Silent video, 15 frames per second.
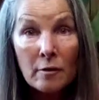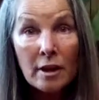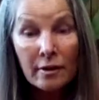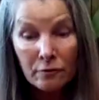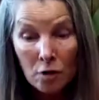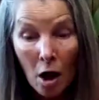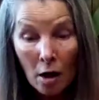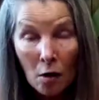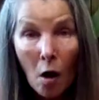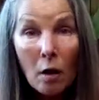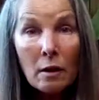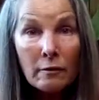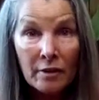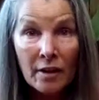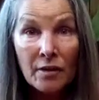if not
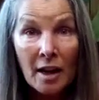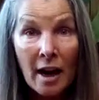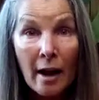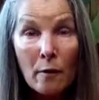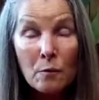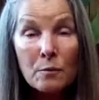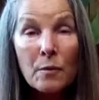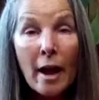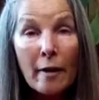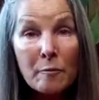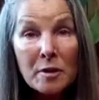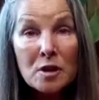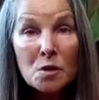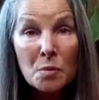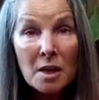all of it, that I have
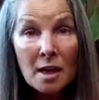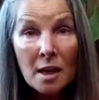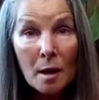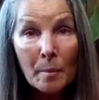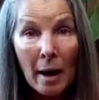been speaking